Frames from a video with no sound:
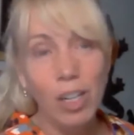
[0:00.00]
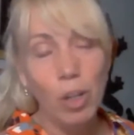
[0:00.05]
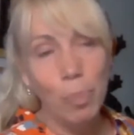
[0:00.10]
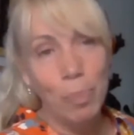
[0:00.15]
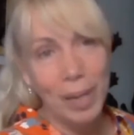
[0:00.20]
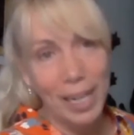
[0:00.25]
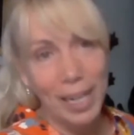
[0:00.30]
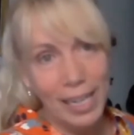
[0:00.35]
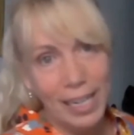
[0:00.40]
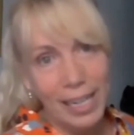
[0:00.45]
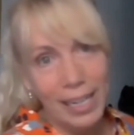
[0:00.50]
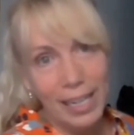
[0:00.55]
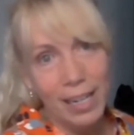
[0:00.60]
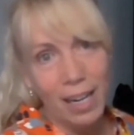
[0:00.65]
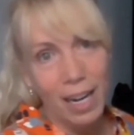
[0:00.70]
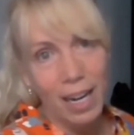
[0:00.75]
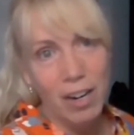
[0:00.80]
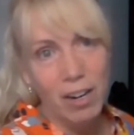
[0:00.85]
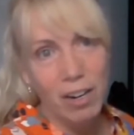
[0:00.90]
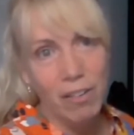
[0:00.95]
picky
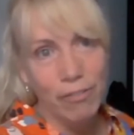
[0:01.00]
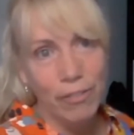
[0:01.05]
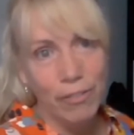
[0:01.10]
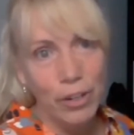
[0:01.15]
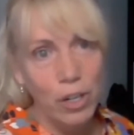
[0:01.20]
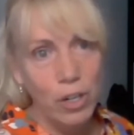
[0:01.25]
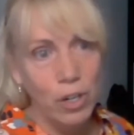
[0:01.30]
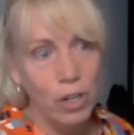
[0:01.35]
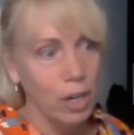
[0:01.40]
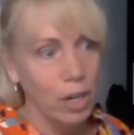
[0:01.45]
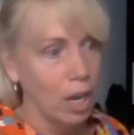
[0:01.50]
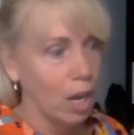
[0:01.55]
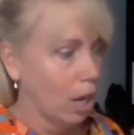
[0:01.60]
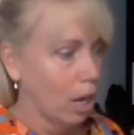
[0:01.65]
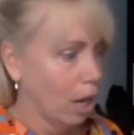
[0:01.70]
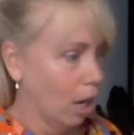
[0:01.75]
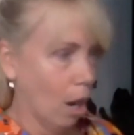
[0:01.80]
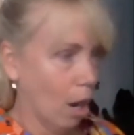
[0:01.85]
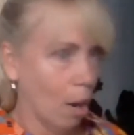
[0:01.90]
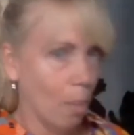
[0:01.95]
on her food,
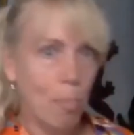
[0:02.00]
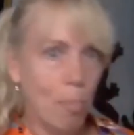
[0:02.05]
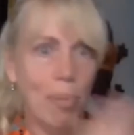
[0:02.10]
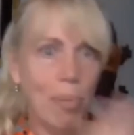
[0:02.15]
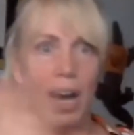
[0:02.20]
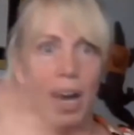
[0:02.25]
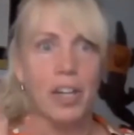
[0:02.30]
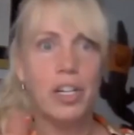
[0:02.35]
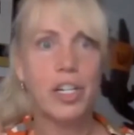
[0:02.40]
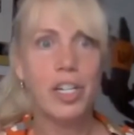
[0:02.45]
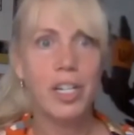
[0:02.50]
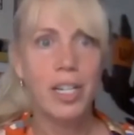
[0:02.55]
but she